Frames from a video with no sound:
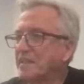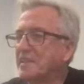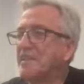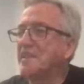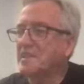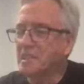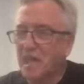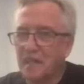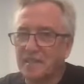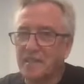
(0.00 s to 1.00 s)
he
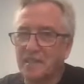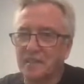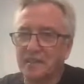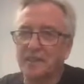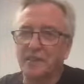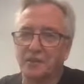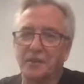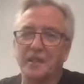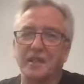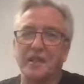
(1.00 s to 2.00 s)
said that
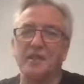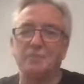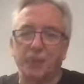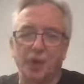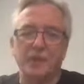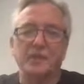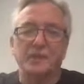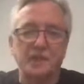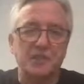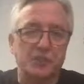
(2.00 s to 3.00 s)
he bought
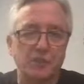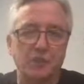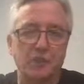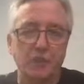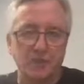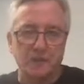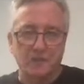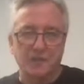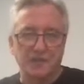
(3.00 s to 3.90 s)
these locomotives